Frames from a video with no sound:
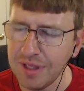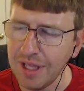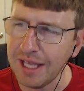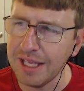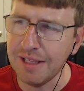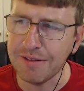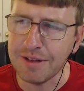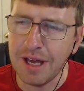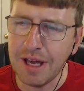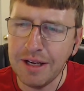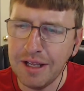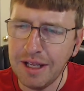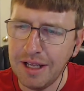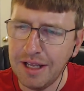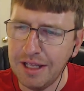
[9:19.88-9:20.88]
he's
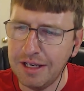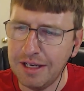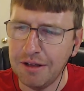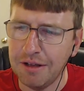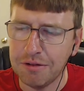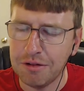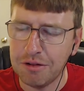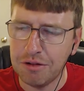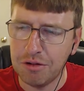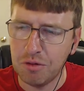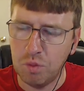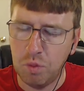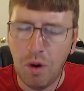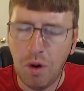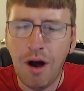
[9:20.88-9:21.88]
kind of in a
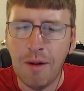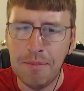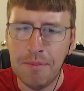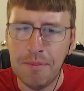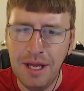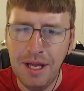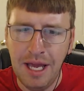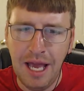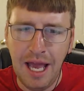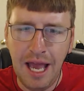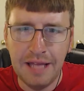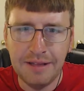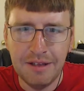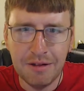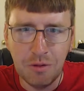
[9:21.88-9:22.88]
swamp,
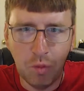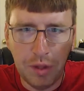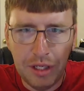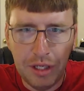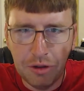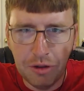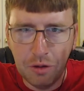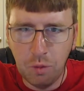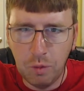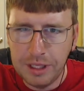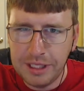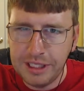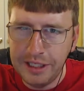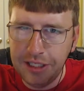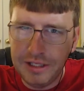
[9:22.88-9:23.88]
and this weird
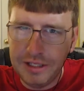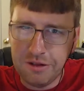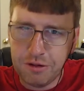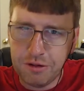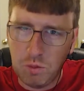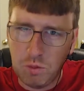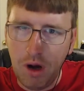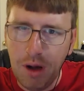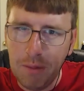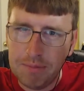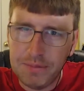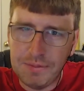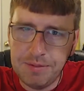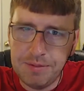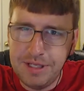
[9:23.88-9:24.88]
witchy
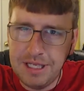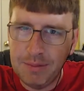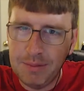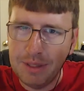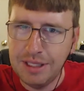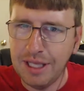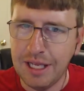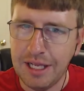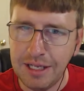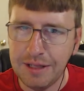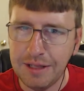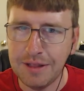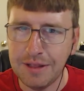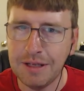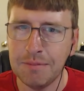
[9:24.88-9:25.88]
swamp demon
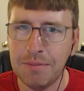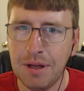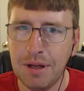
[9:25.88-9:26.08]
lady thing.